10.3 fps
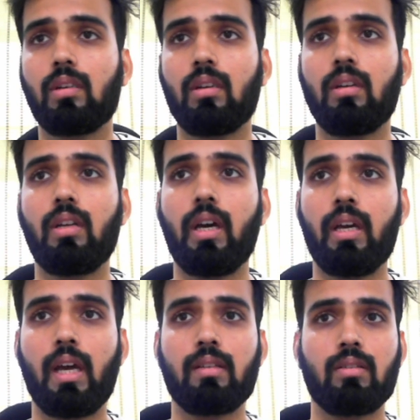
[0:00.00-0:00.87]
Did
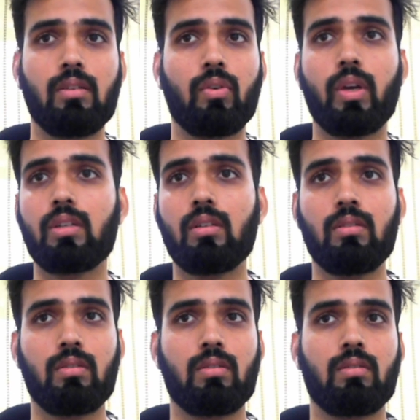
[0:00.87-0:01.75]
I answer your
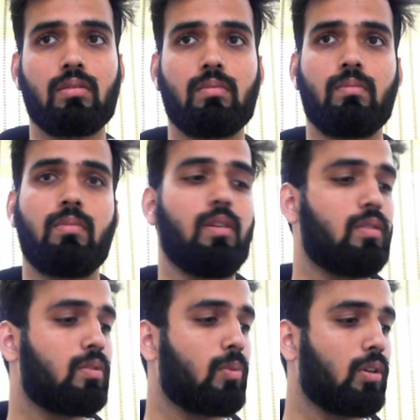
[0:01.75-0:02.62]
questions?
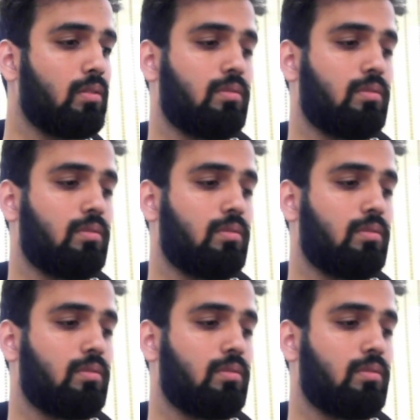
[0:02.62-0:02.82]
Please respond.